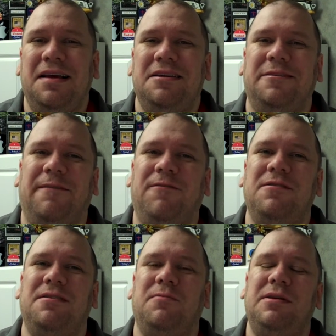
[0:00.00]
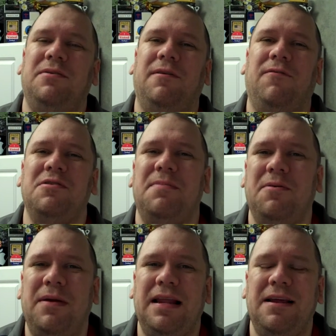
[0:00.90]
So the first
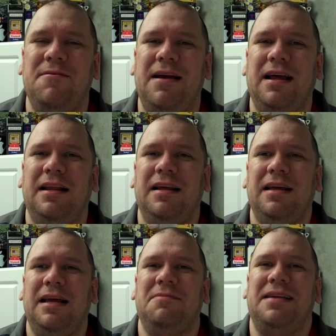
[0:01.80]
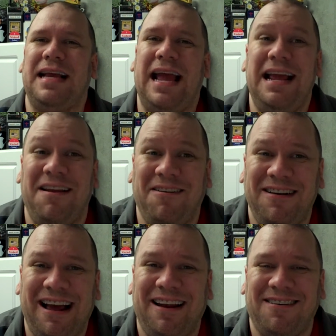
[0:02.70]
month we had internet, it was like
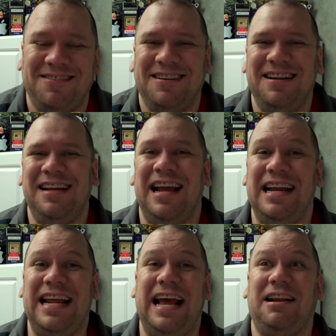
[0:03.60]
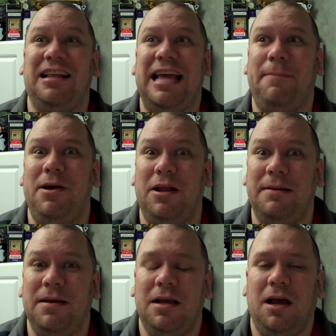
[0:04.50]
$800. And Dad got that bill.
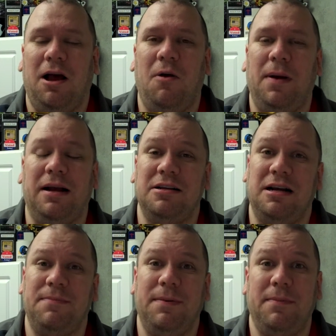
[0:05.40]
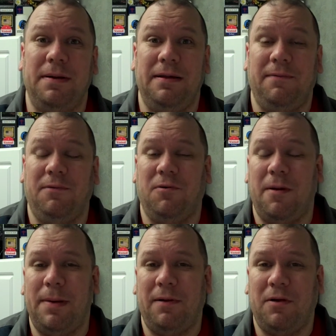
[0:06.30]
And oh my gosh, I remember he
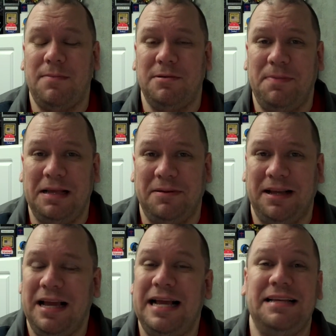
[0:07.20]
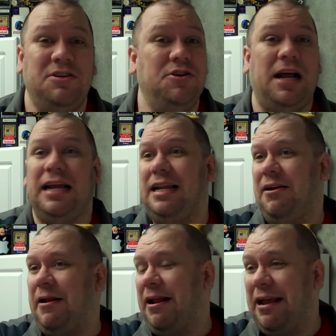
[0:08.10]
crapped his pants. He said, "You're not getting
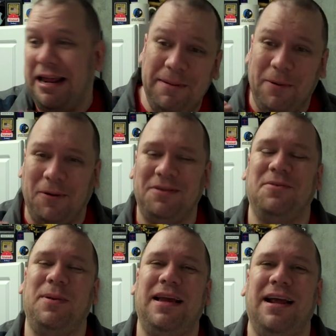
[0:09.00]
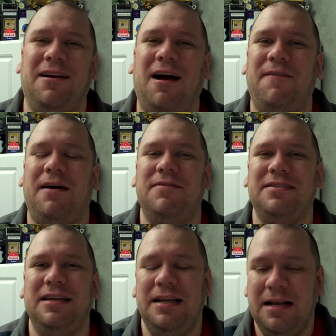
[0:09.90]
internet anymore." So we cut it off,
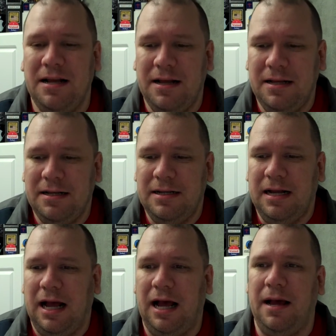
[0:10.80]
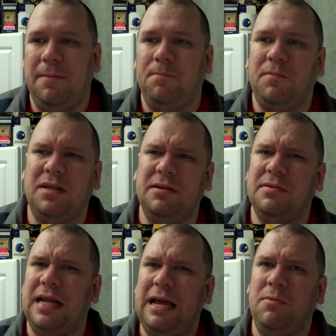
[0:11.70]
obviously, because it
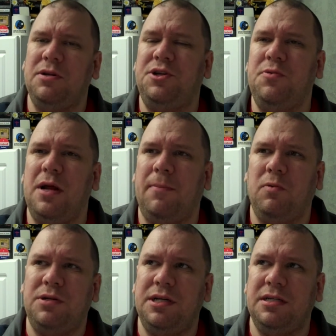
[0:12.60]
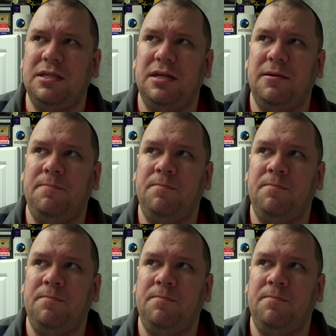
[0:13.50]
was an 812 number, which is,